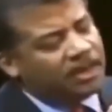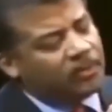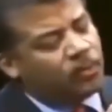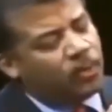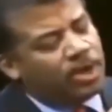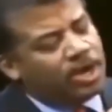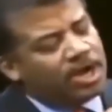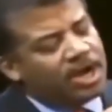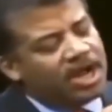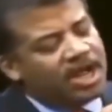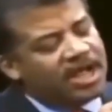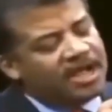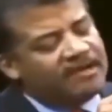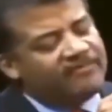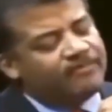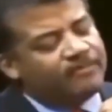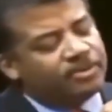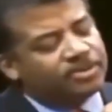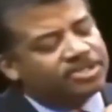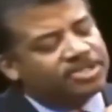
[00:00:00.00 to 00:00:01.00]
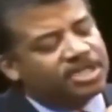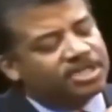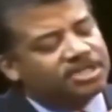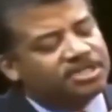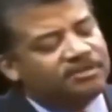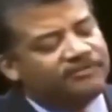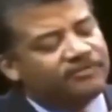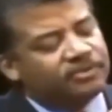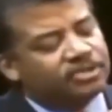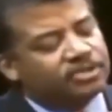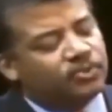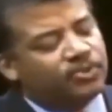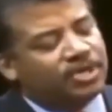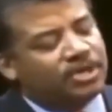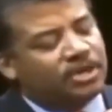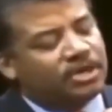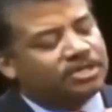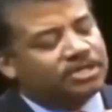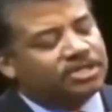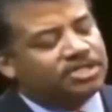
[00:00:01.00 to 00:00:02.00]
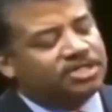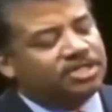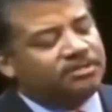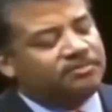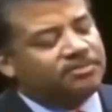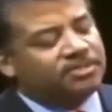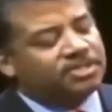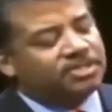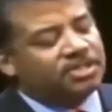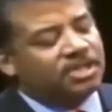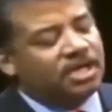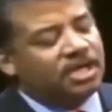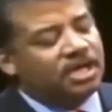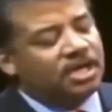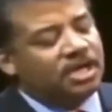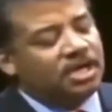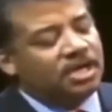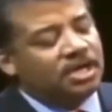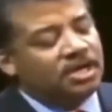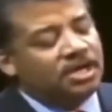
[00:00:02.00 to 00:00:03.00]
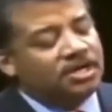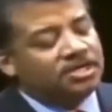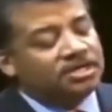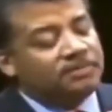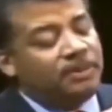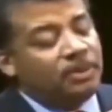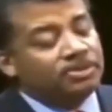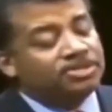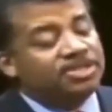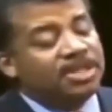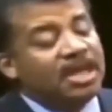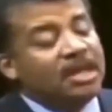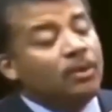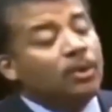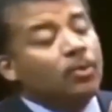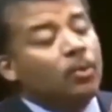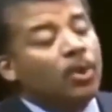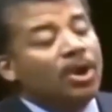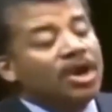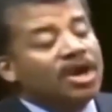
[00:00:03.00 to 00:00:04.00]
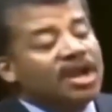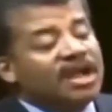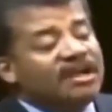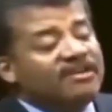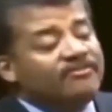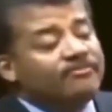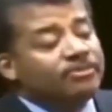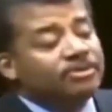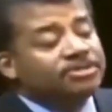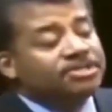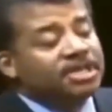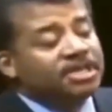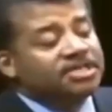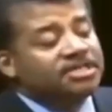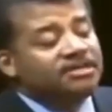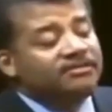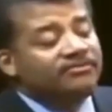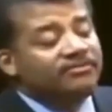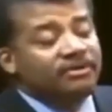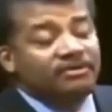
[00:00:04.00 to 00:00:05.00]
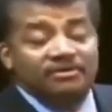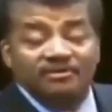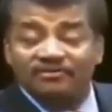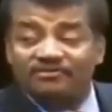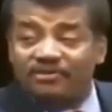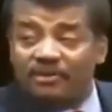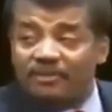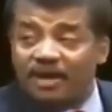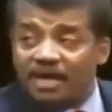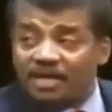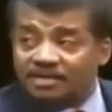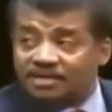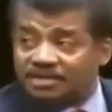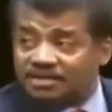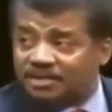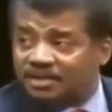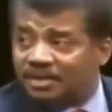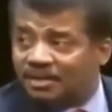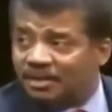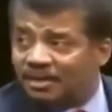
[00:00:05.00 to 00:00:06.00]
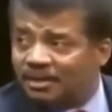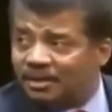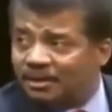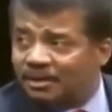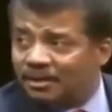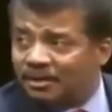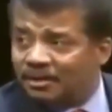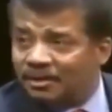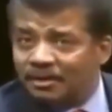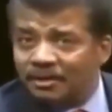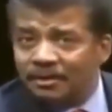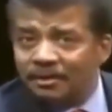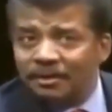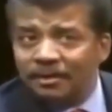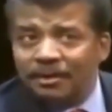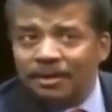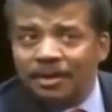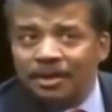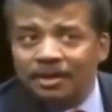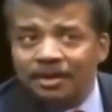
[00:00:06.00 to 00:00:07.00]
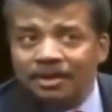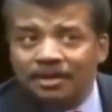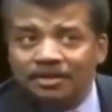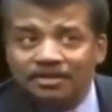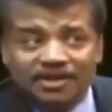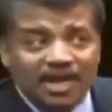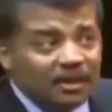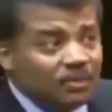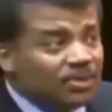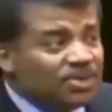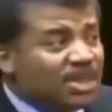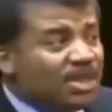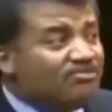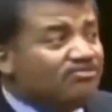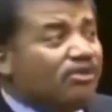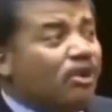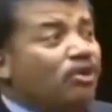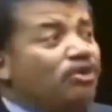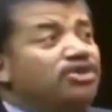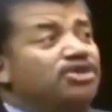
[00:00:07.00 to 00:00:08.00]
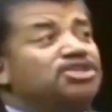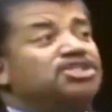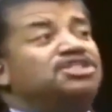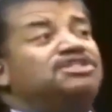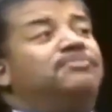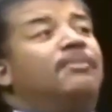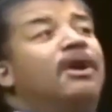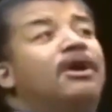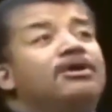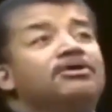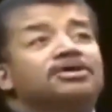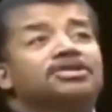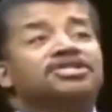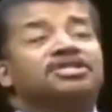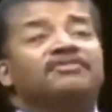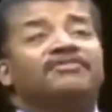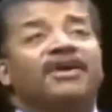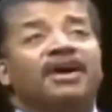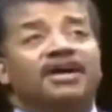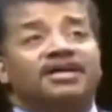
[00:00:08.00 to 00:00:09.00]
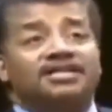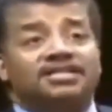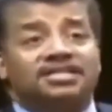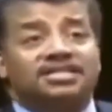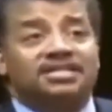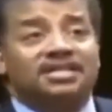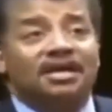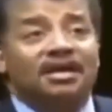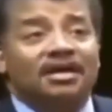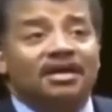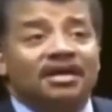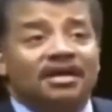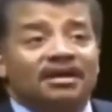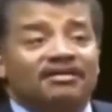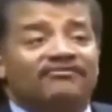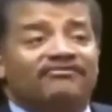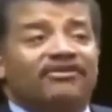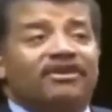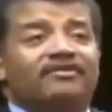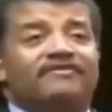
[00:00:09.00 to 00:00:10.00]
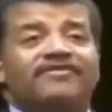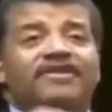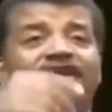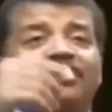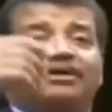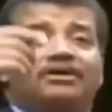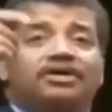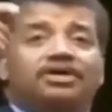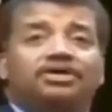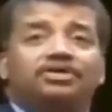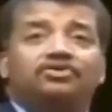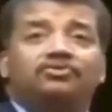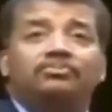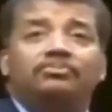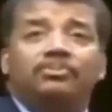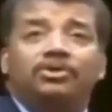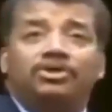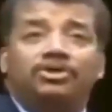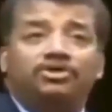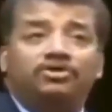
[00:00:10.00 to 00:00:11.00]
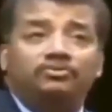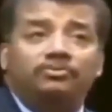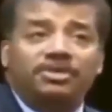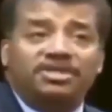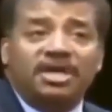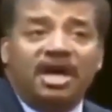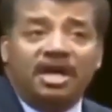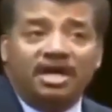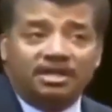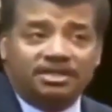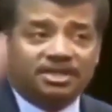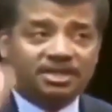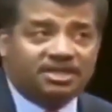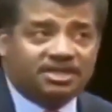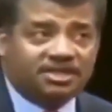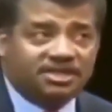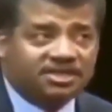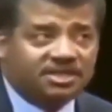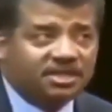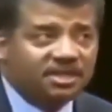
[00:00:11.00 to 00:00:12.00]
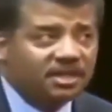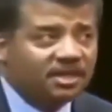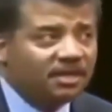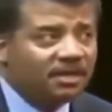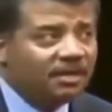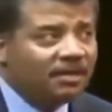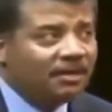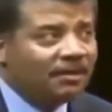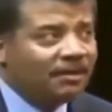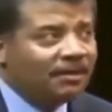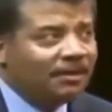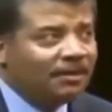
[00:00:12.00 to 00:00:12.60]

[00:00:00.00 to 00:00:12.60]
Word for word: that 1.5% difference we are to chimps, suppose they were 1.5% different from us. They would then roll the smartest of us in front of their hum humatologists